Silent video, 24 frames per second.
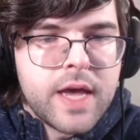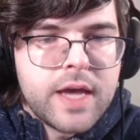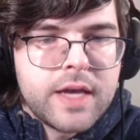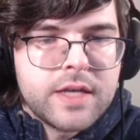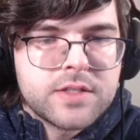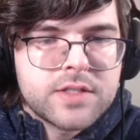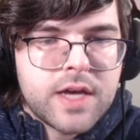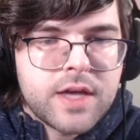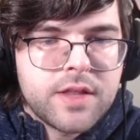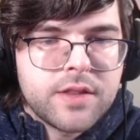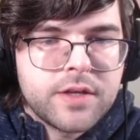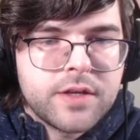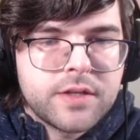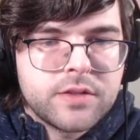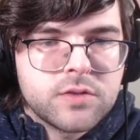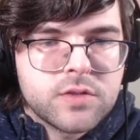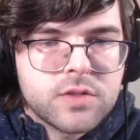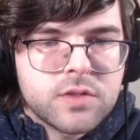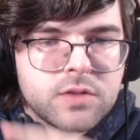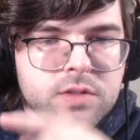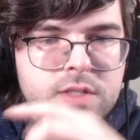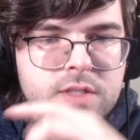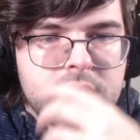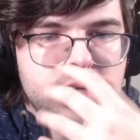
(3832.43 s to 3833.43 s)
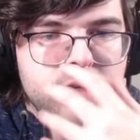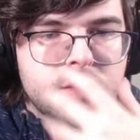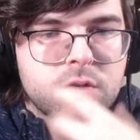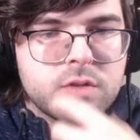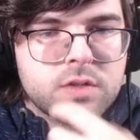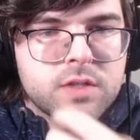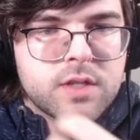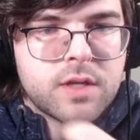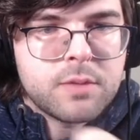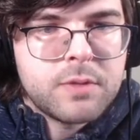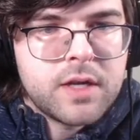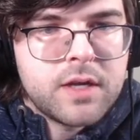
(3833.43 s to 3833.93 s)
He's got like those little
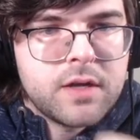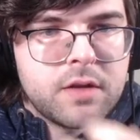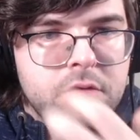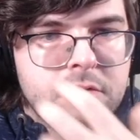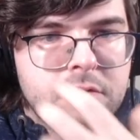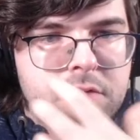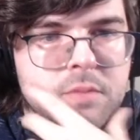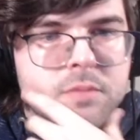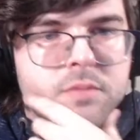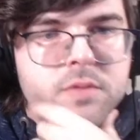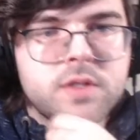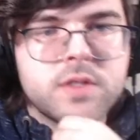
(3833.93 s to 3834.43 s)
tentacles coming out of him.